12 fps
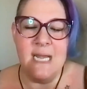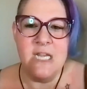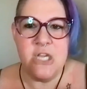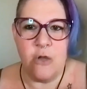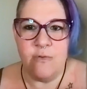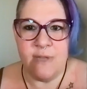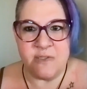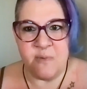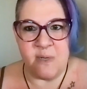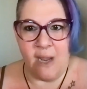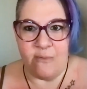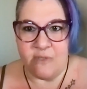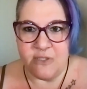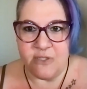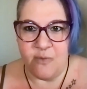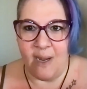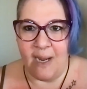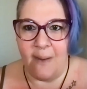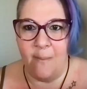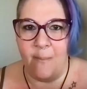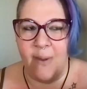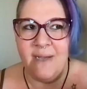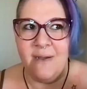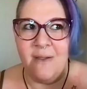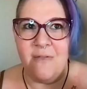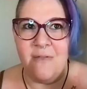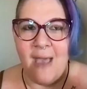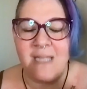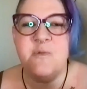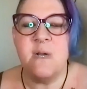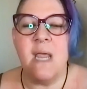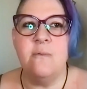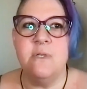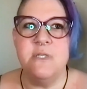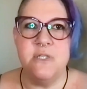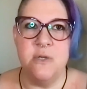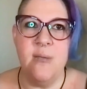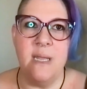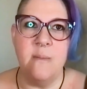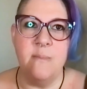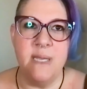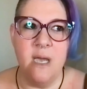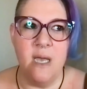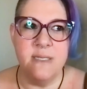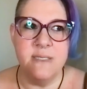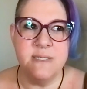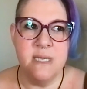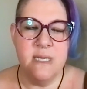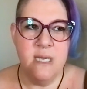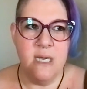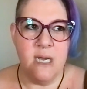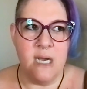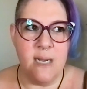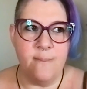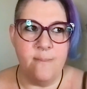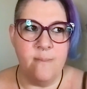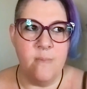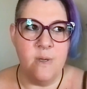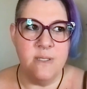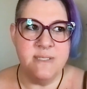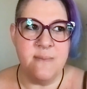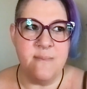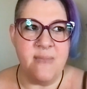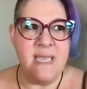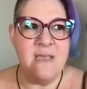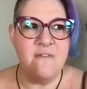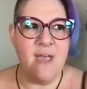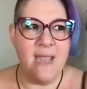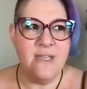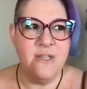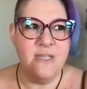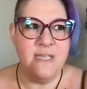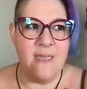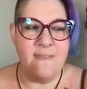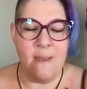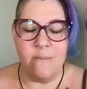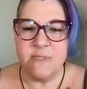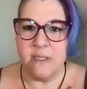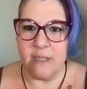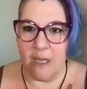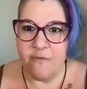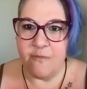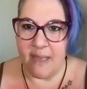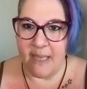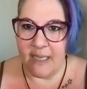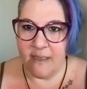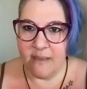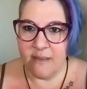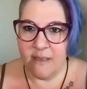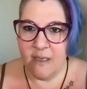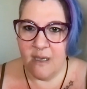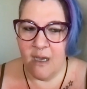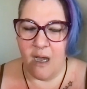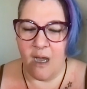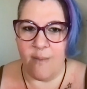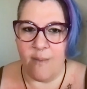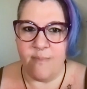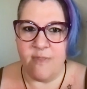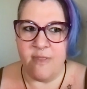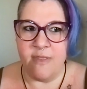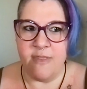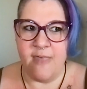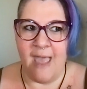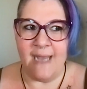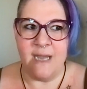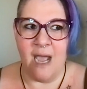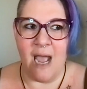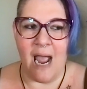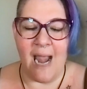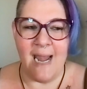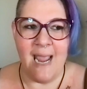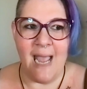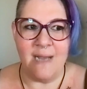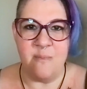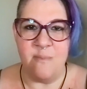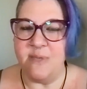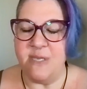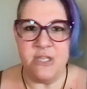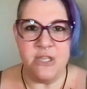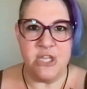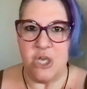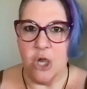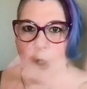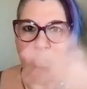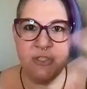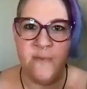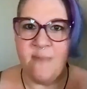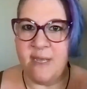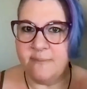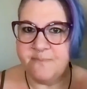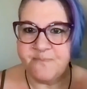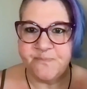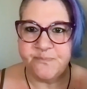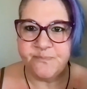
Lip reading: And I didn't know that's what I was doing, but that's what I was doing, because to me, if I could get them to love me, then I had beaten the ultimate